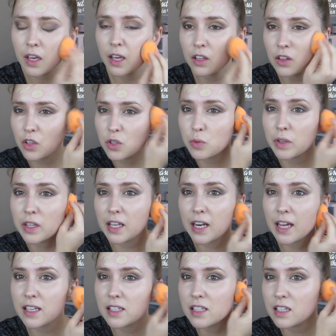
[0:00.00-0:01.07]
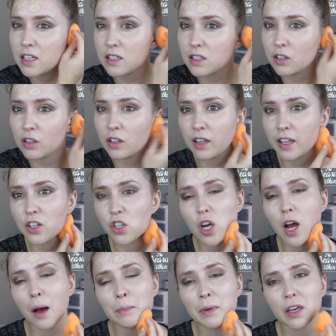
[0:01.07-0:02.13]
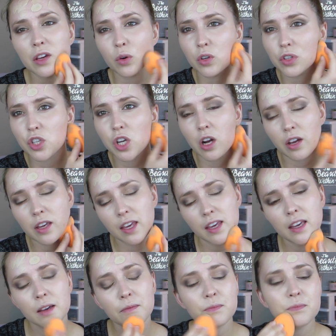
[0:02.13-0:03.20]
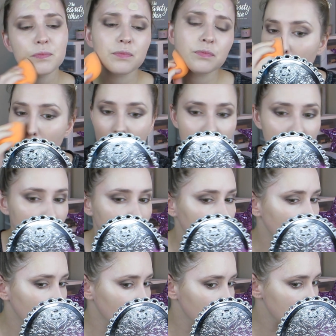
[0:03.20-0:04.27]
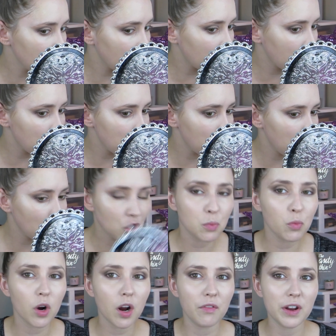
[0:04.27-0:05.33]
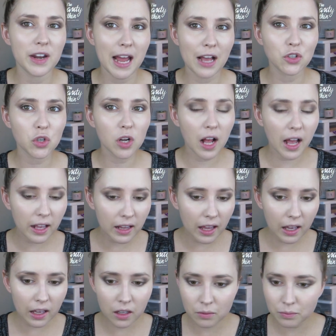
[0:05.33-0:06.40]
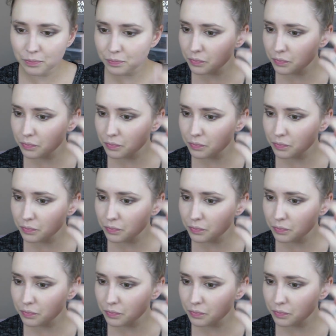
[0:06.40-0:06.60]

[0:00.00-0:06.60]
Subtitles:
It looks really nice. It doesn't look like choppy or chunky, and it looks like much more of a natural highlight.